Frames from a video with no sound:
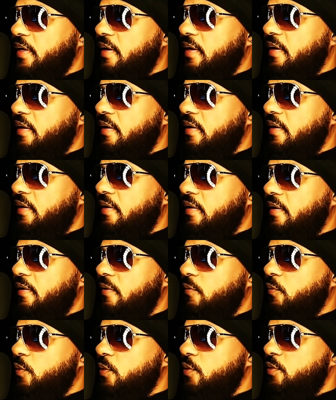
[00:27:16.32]

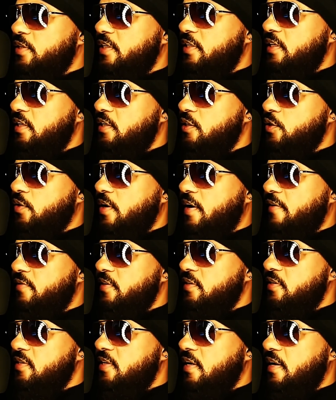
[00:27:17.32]
a routine
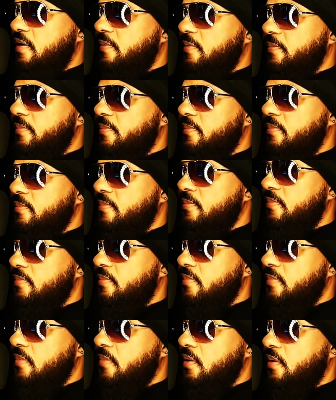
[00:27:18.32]
traffic stop.
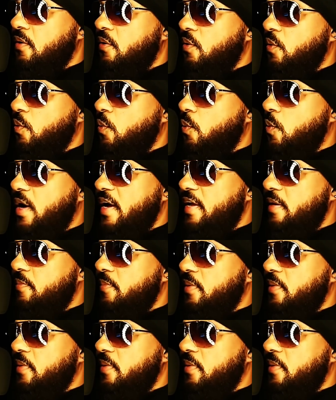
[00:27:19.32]
White